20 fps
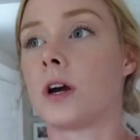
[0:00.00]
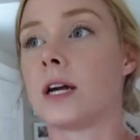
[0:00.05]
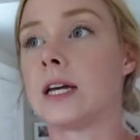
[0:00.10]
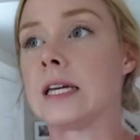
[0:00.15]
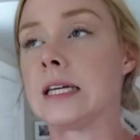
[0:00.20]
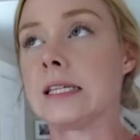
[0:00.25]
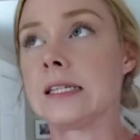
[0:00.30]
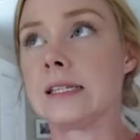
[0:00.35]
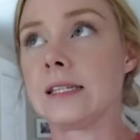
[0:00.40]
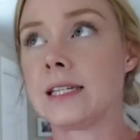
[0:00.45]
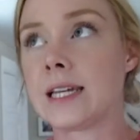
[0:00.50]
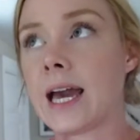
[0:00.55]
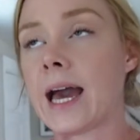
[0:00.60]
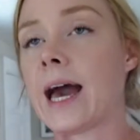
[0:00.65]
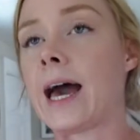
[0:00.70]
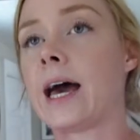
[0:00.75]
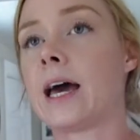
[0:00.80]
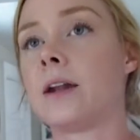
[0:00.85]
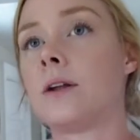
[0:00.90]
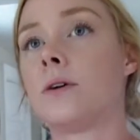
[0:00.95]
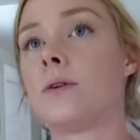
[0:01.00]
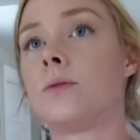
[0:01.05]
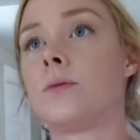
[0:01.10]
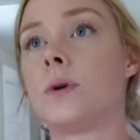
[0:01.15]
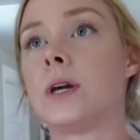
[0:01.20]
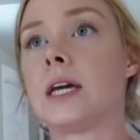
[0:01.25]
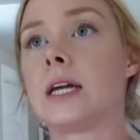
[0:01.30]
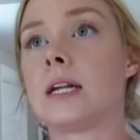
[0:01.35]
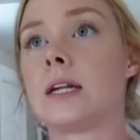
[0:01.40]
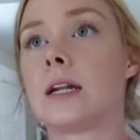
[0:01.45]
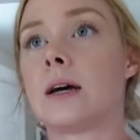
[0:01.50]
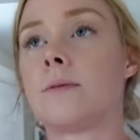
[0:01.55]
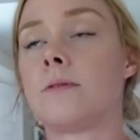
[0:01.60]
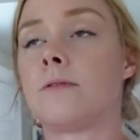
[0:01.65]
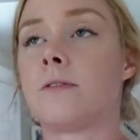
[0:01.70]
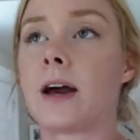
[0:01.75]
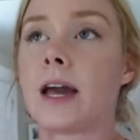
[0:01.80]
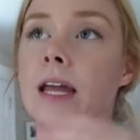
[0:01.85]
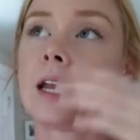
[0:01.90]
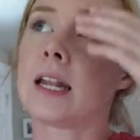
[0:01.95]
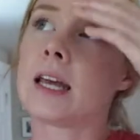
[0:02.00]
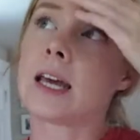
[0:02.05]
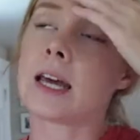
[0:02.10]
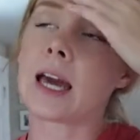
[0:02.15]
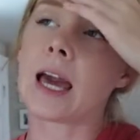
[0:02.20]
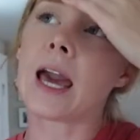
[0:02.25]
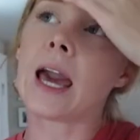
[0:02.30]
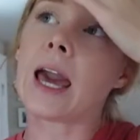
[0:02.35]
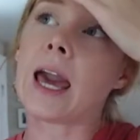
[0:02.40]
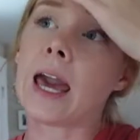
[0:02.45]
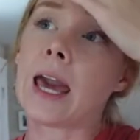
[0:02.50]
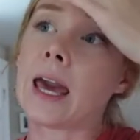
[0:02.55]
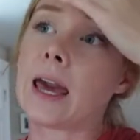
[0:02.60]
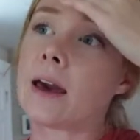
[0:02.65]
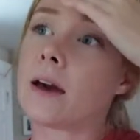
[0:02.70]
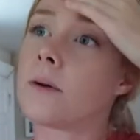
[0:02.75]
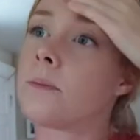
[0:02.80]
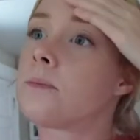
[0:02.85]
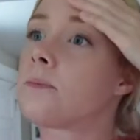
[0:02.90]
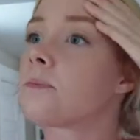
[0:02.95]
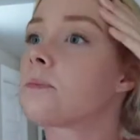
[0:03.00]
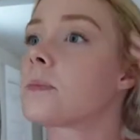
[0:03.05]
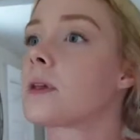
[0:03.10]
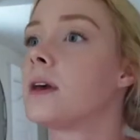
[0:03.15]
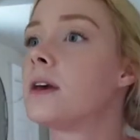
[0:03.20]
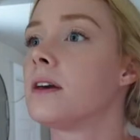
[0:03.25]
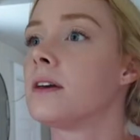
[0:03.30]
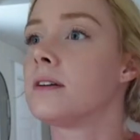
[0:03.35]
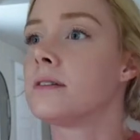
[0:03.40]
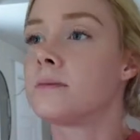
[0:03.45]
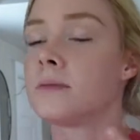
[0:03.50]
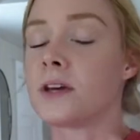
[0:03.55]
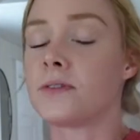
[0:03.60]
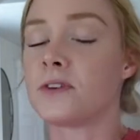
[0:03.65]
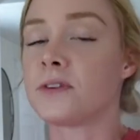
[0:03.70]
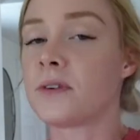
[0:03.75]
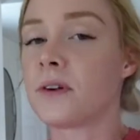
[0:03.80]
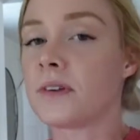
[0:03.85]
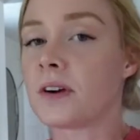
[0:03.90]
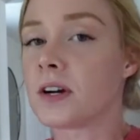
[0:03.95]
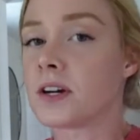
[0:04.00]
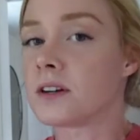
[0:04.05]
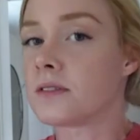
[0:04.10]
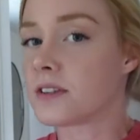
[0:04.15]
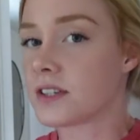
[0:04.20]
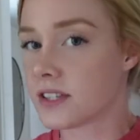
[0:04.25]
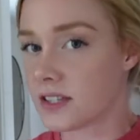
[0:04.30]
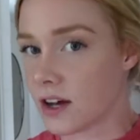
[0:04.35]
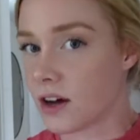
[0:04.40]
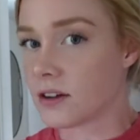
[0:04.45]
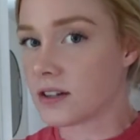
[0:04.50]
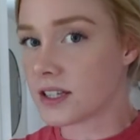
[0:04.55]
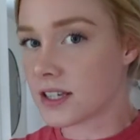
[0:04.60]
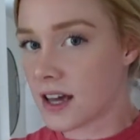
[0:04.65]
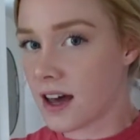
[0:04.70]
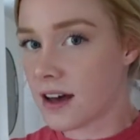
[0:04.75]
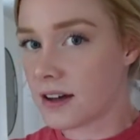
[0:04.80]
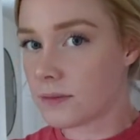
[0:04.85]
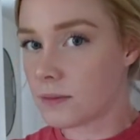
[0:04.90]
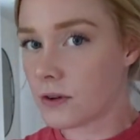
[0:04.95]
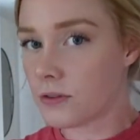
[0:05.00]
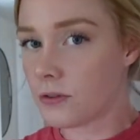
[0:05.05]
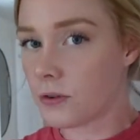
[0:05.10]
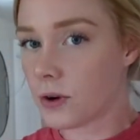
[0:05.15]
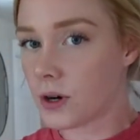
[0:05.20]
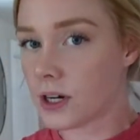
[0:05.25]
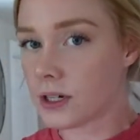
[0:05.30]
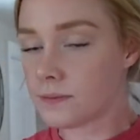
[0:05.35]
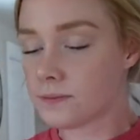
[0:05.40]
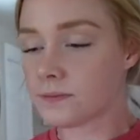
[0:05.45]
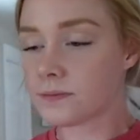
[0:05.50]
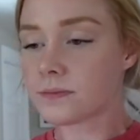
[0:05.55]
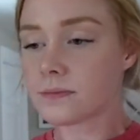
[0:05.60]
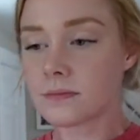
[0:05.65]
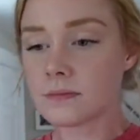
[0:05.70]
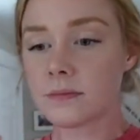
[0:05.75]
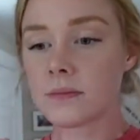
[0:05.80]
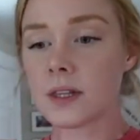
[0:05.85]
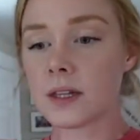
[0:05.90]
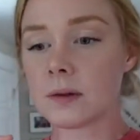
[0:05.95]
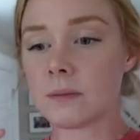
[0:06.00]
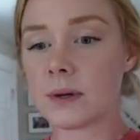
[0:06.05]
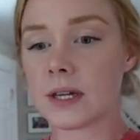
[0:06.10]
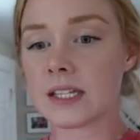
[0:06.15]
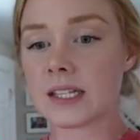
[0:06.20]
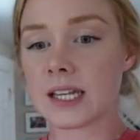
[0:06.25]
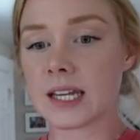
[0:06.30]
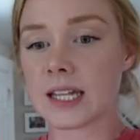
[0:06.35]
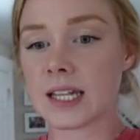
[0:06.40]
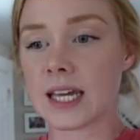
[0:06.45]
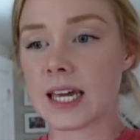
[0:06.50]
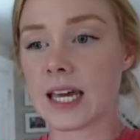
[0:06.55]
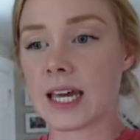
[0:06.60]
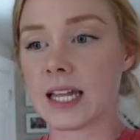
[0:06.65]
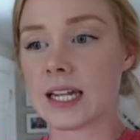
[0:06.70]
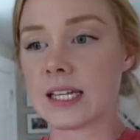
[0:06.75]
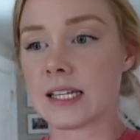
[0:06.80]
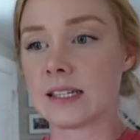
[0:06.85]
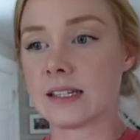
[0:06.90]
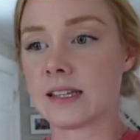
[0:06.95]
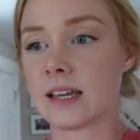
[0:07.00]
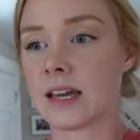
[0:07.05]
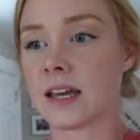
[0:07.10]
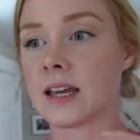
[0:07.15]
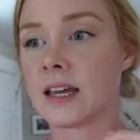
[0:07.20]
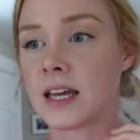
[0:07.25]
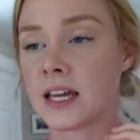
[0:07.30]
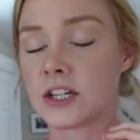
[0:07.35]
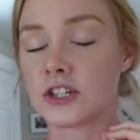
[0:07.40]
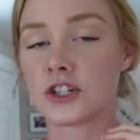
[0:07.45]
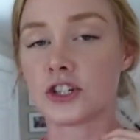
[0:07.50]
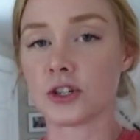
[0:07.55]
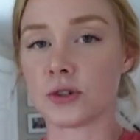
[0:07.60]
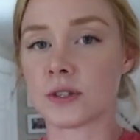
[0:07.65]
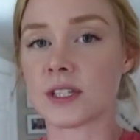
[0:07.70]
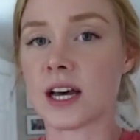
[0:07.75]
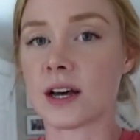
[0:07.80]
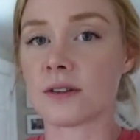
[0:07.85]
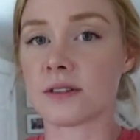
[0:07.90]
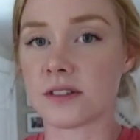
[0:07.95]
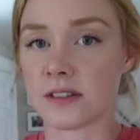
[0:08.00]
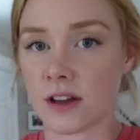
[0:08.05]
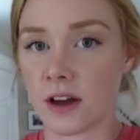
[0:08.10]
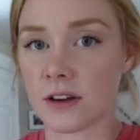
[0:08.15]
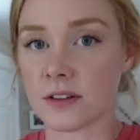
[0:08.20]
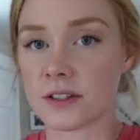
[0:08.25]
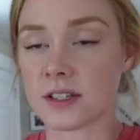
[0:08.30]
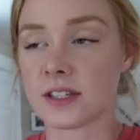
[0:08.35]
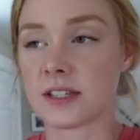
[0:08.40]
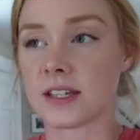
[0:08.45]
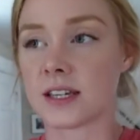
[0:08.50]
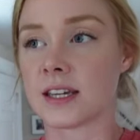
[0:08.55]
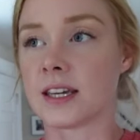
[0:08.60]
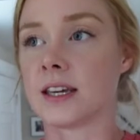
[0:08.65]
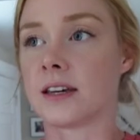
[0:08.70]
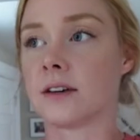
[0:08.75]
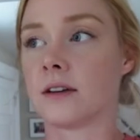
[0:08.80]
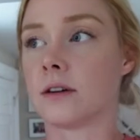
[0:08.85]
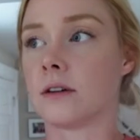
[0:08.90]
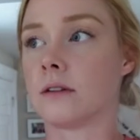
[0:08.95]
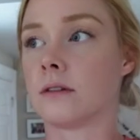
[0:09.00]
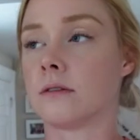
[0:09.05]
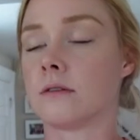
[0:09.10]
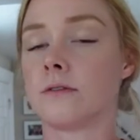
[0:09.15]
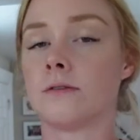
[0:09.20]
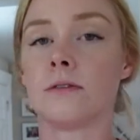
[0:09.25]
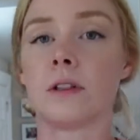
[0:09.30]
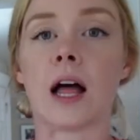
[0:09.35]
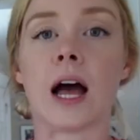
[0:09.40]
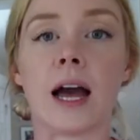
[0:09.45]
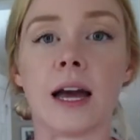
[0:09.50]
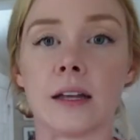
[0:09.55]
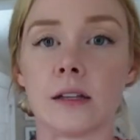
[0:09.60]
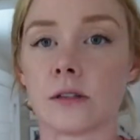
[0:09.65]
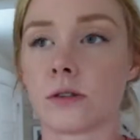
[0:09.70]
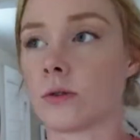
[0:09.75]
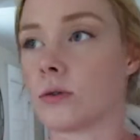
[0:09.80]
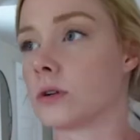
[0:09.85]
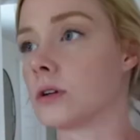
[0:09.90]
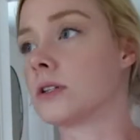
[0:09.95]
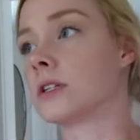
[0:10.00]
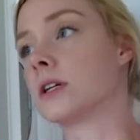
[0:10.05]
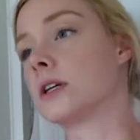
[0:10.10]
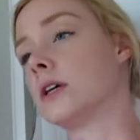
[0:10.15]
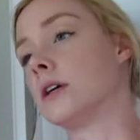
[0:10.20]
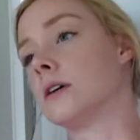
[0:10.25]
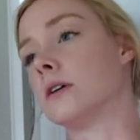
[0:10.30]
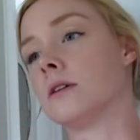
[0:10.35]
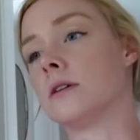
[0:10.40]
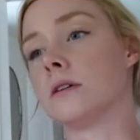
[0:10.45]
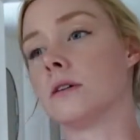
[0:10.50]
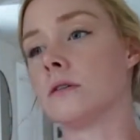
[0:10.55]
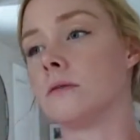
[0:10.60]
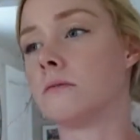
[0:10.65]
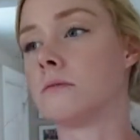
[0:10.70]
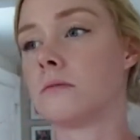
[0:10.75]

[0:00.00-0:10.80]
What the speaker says: his dad, we ended up finding if you've ever heard of a salt gun before, basically it shoots out salt to kill flies or to kill